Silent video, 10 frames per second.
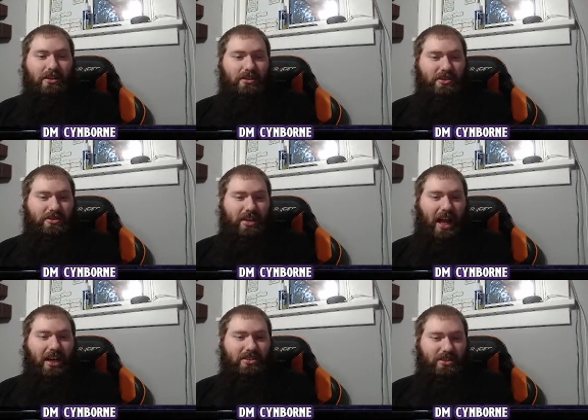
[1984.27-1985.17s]
you can use an
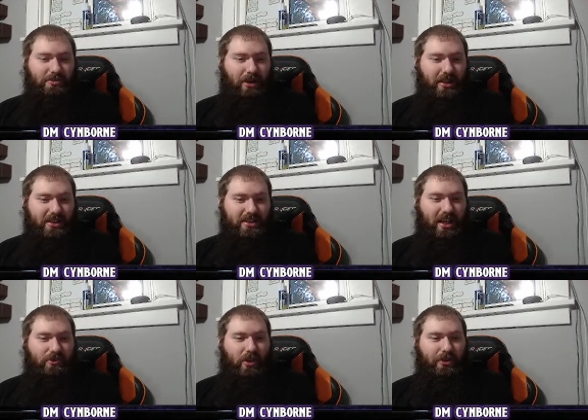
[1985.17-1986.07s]
action to break the
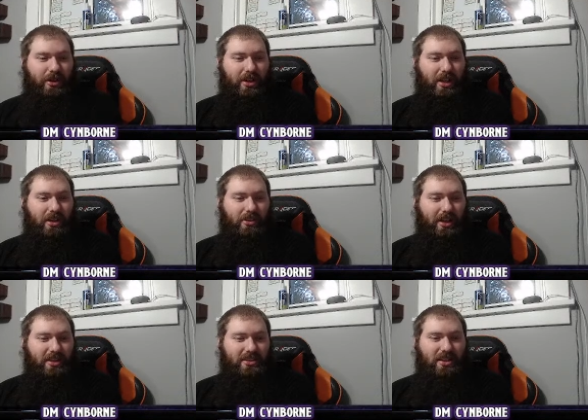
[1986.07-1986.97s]
staff over your knee or
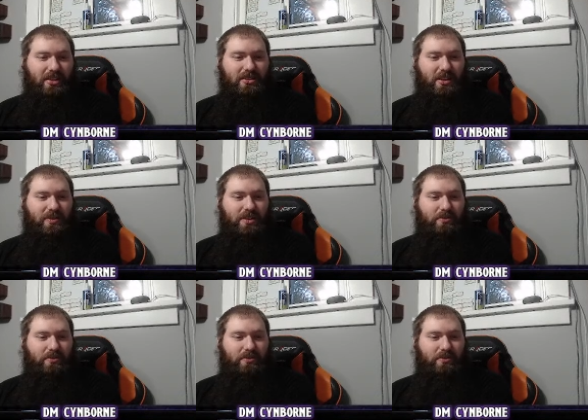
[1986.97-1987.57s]
against a solid surface,